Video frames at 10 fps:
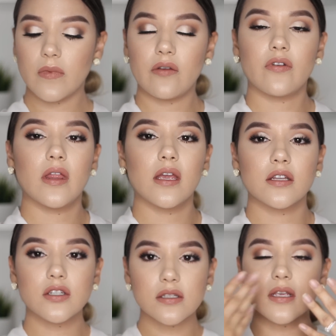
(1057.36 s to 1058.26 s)
I feel like
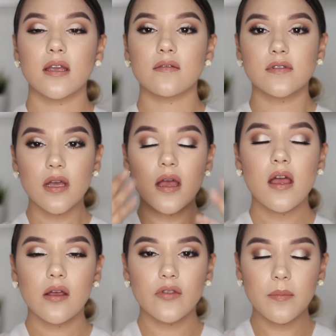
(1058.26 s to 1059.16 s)
it just gives
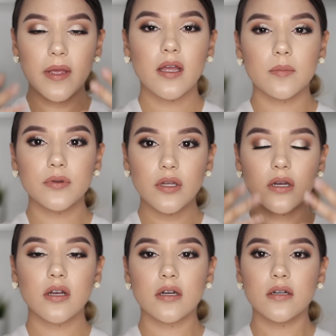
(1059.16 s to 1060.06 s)
the makeup
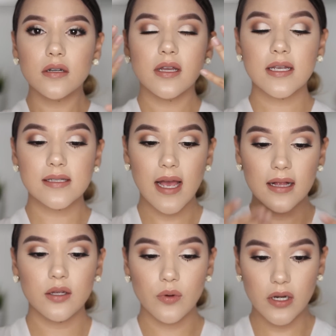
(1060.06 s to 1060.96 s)
look
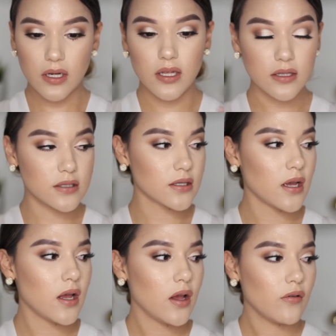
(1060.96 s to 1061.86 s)
exactly what it needs
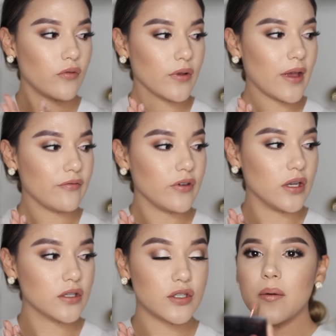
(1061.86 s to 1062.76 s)
for that
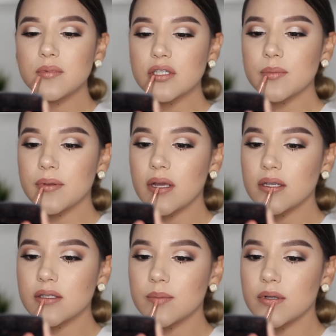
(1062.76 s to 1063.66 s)
finish. Now I'm just
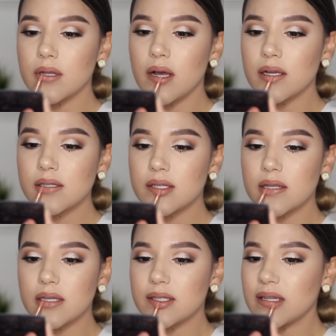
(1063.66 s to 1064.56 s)
applying some gloss to
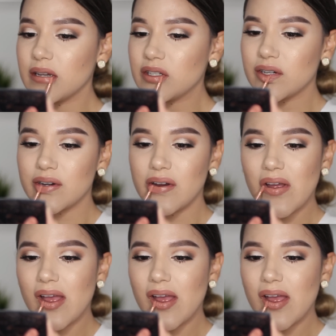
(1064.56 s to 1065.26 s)
the center